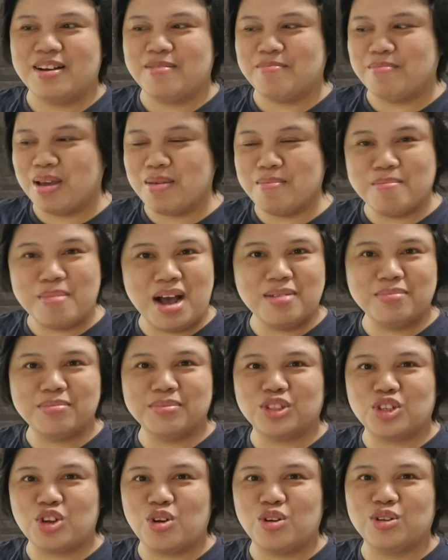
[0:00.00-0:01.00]
my
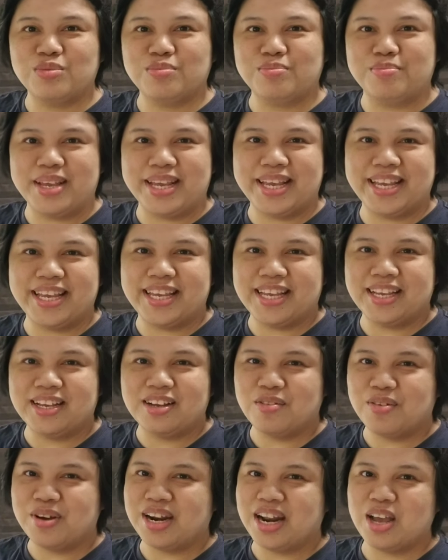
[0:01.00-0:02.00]
mom told me
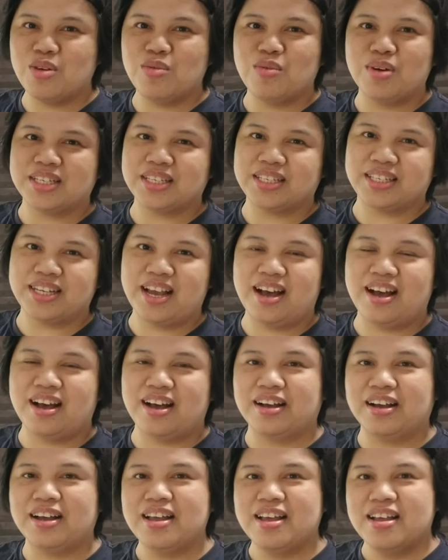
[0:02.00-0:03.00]
when I was
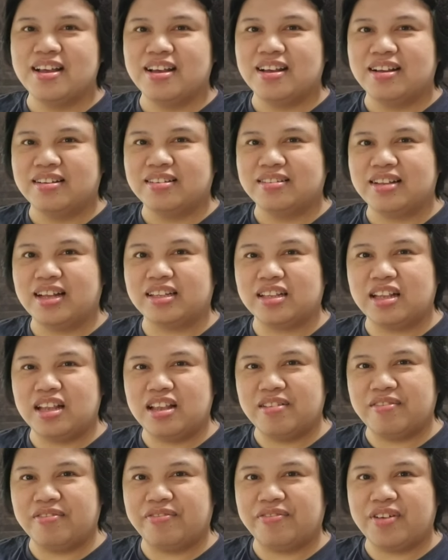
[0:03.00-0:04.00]
young that
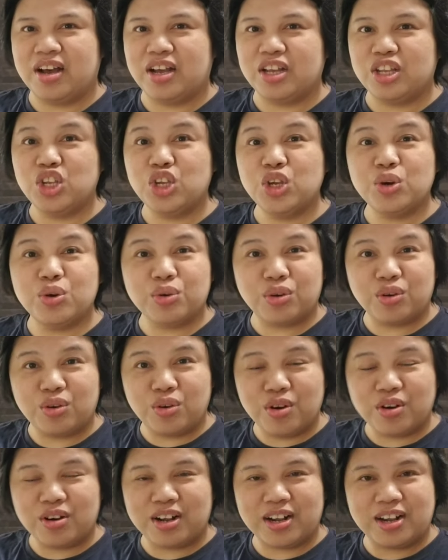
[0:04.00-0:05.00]
if you
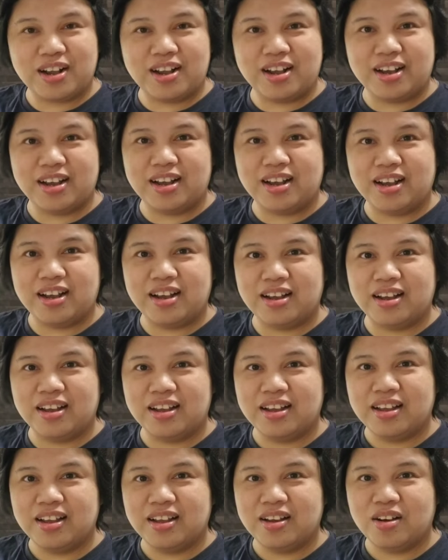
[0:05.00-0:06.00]
cook
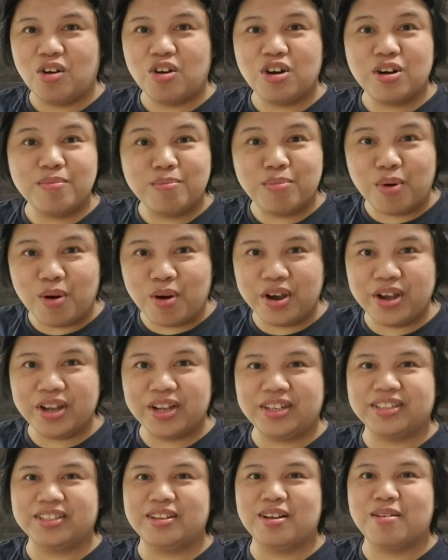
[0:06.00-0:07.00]
or
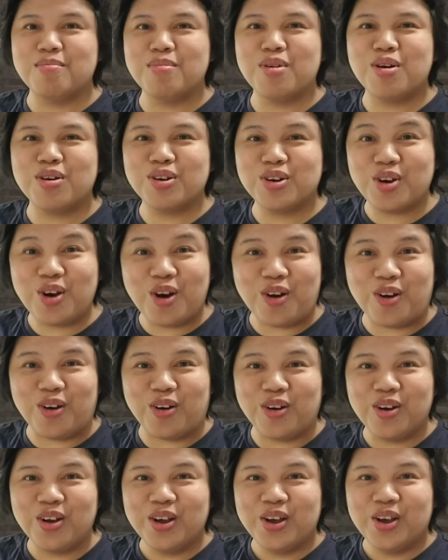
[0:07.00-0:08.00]
boil
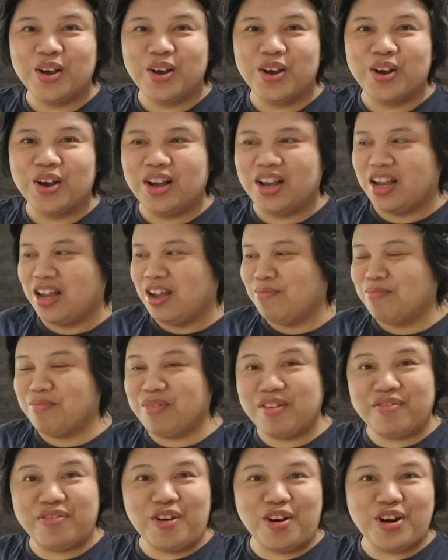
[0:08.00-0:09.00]
monggo,
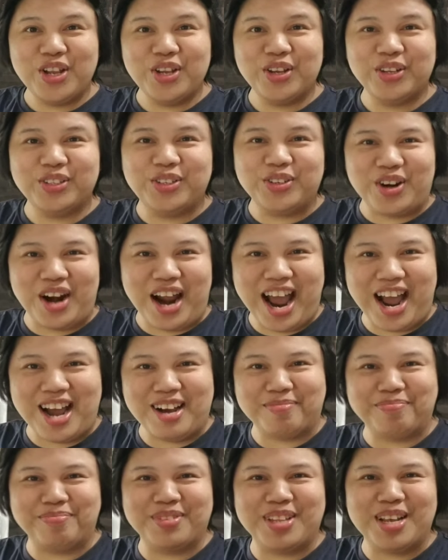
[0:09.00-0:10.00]
before you
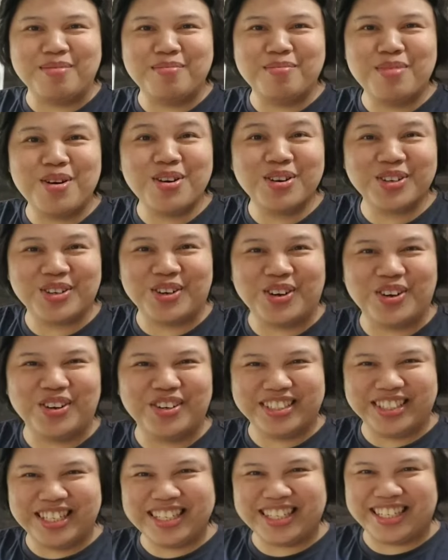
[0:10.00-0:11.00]
drop the
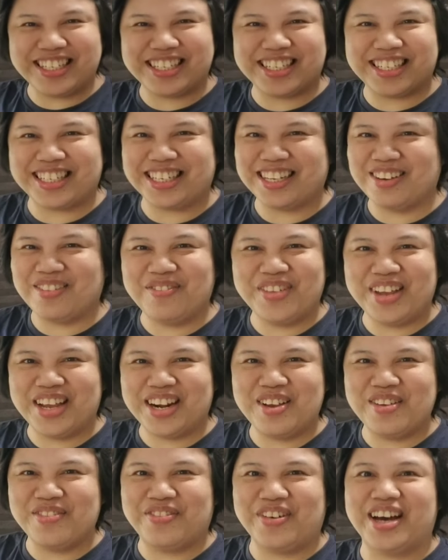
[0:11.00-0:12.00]
monggo, this is
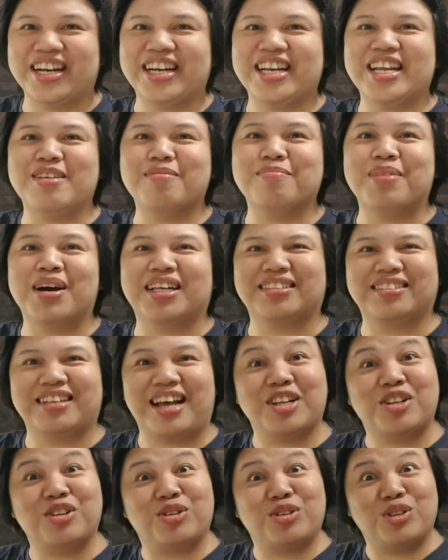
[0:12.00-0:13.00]
very funny, but
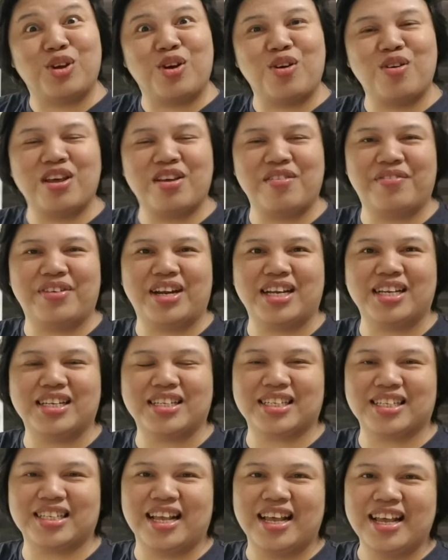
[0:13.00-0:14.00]
I don't know if it
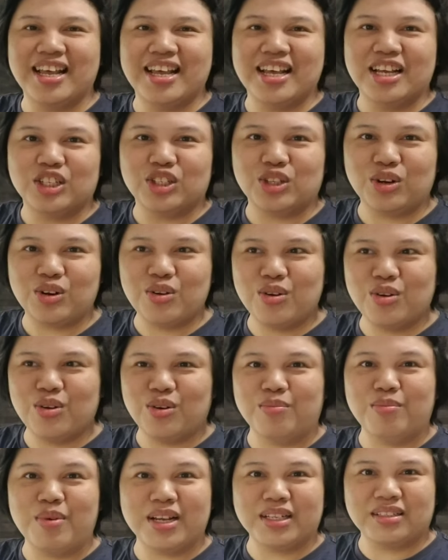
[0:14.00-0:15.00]
is
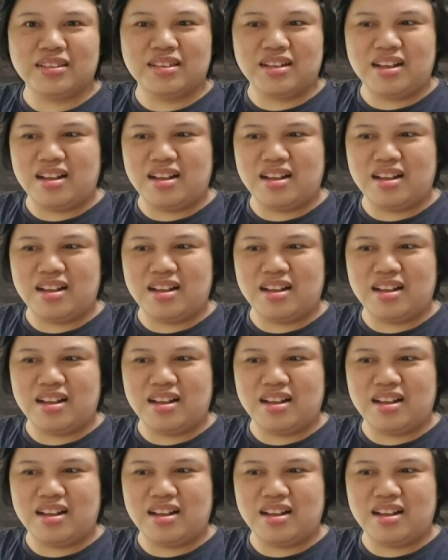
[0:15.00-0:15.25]
true. But